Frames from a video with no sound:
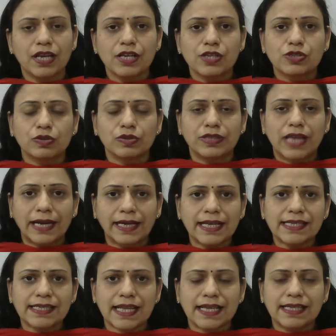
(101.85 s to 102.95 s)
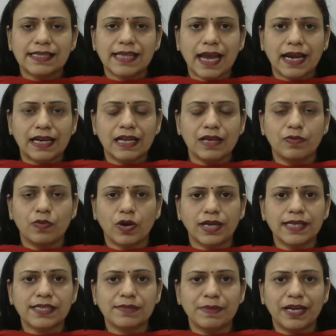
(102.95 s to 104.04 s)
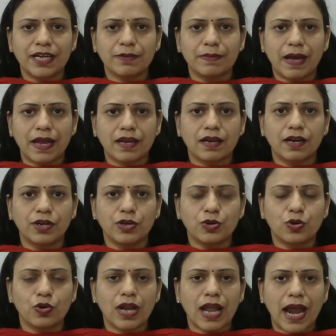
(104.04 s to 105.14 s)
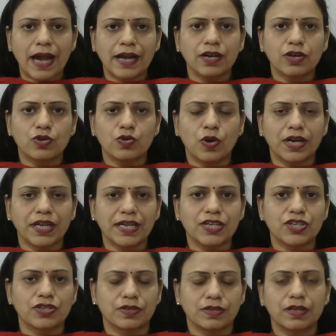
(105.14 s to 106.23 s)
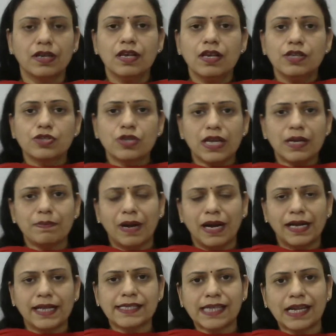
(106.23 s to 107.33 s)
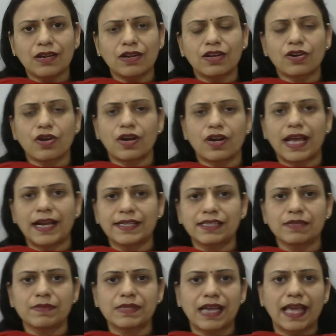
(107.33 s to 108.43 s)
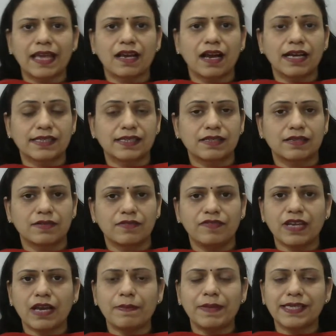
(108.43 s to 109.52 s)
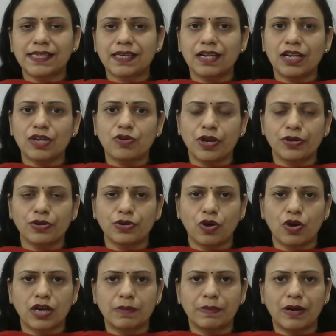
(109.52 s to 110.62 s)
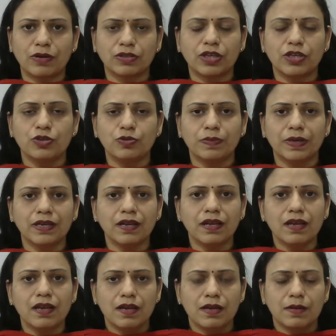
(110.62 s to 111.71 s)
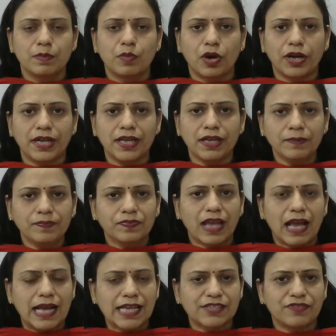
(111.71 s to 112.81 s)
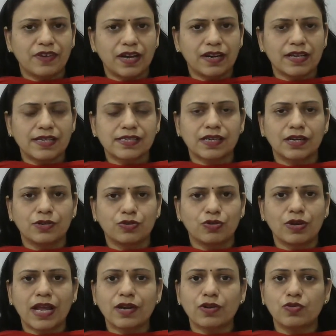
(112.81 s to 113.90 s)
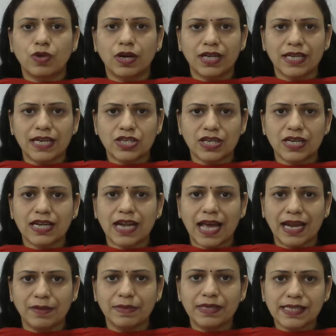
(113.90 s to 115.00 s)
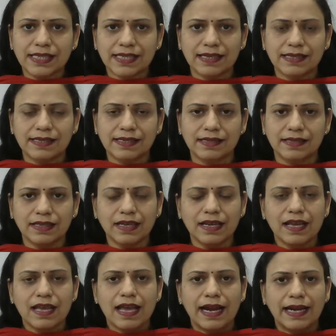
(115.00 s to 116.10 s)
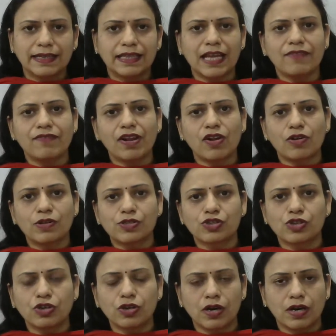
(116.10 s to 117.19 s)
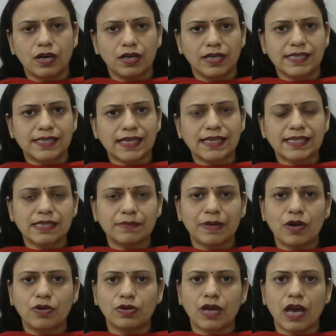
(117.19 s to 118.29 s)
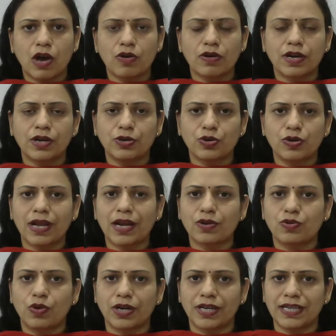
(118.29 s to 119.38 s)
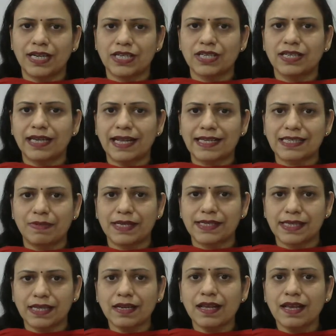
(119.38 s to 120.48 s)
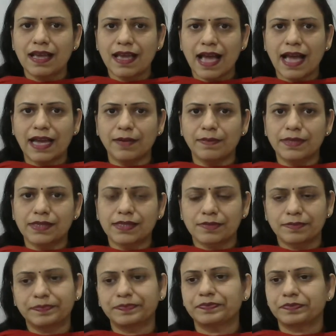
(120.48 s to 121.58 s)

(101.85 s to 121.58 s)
So that is exactly what is meant by control and coordination. So in multicellular organisms like us, we are basically going to talk about the human body as far as control and coordination in animals is concerned, and then we'll also discuss about how control and coordination takes place in animals.